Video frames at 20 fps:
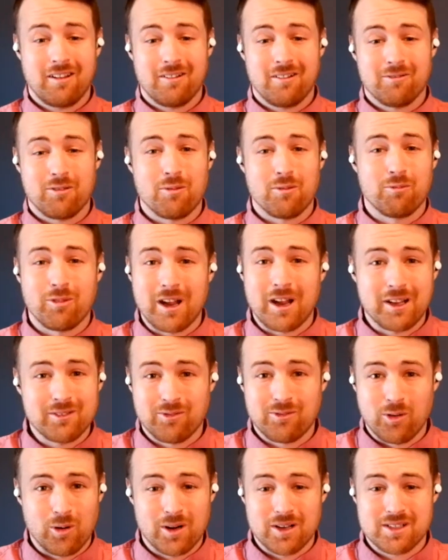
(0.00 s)
from
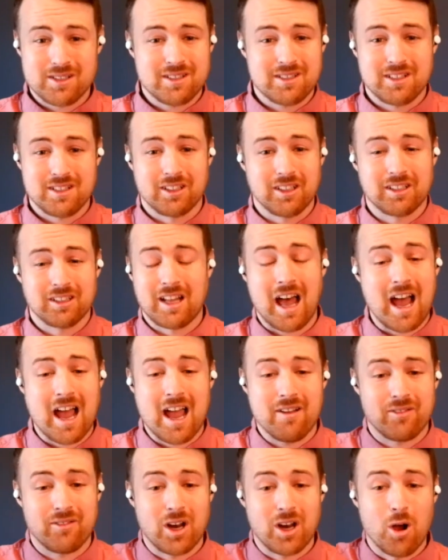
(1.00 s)
rainforests still
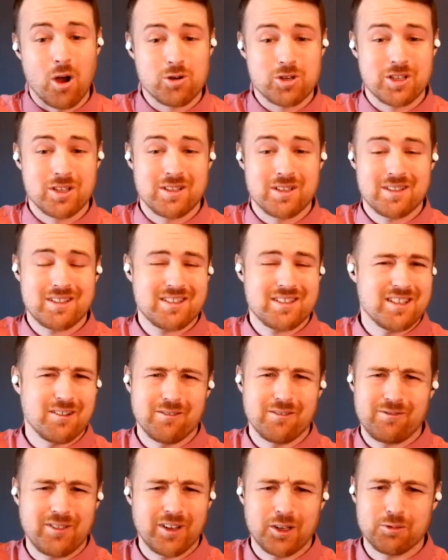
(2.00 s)
alive and oceans still
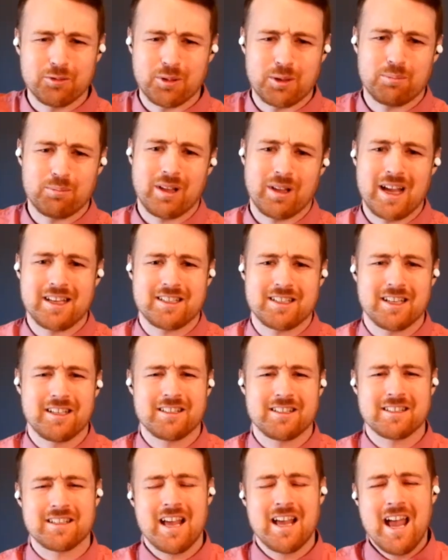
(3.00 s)
filled with
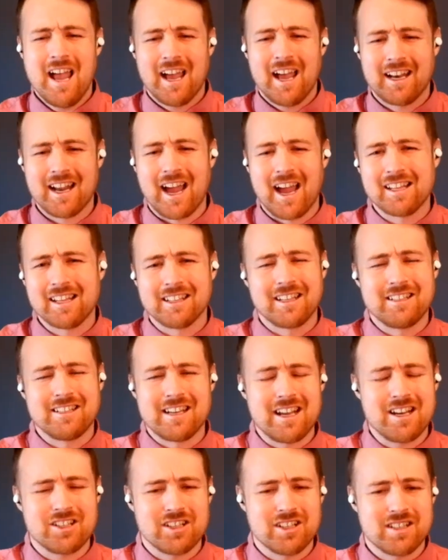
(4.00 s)
plankton and island
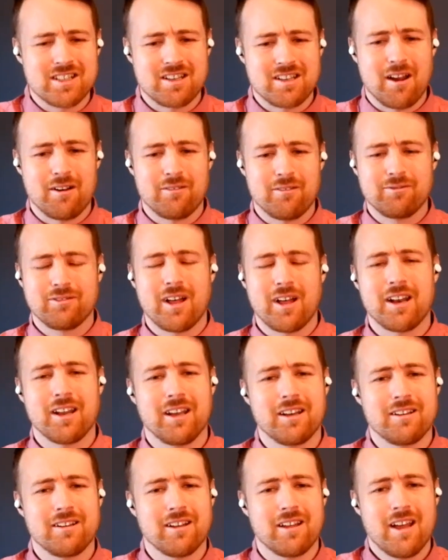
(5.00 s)
nations not
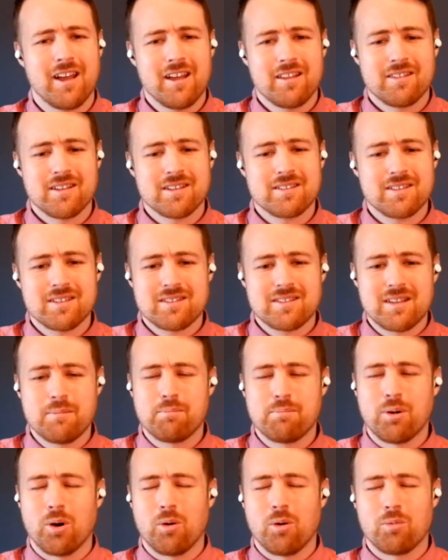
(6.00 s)
flooded, this
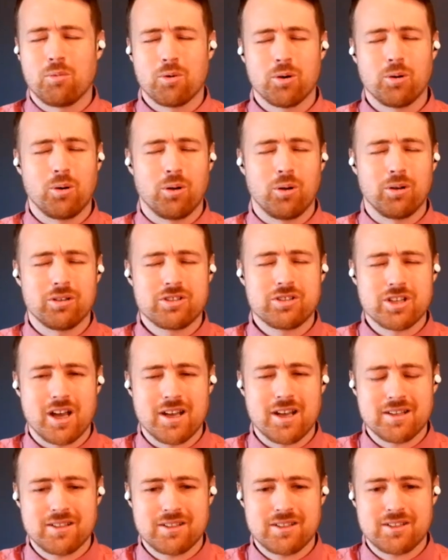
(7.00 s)
simple rule,
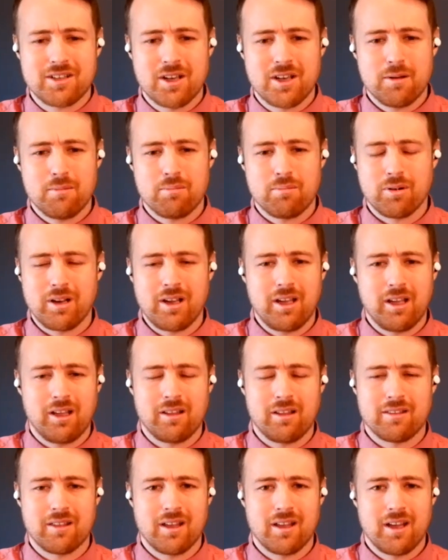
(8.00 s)
just
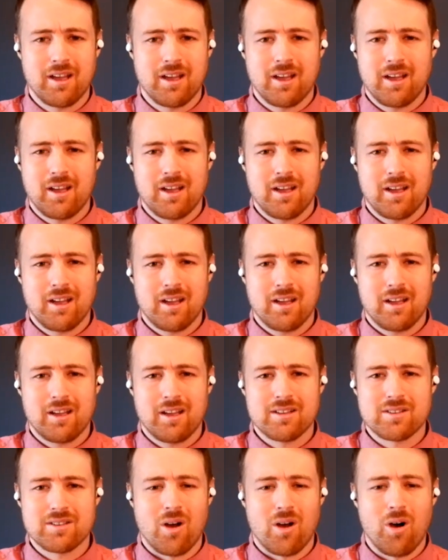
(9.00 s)
breathe,
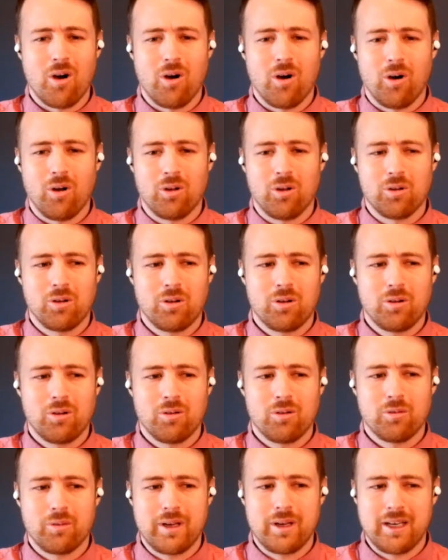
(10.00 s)
is all
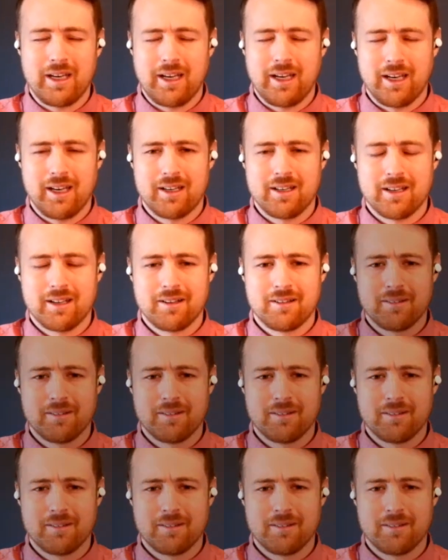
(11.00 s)
we need.